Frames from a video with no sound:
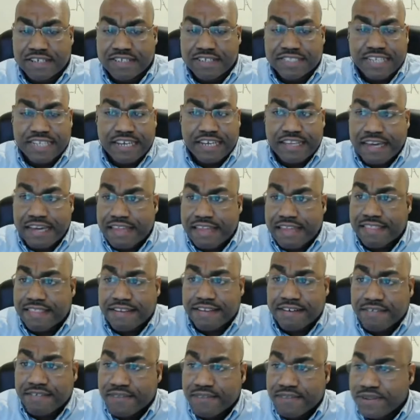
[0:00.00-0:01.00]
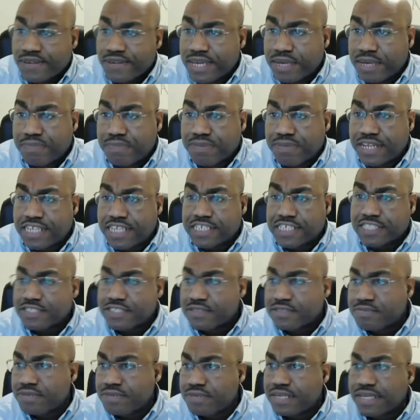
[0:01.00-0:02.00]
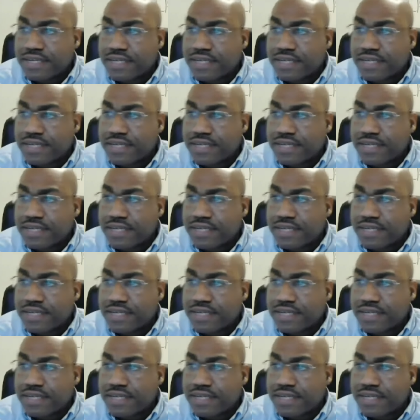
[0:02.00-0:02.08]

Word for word: to say, out of the third one, you get pleasure. But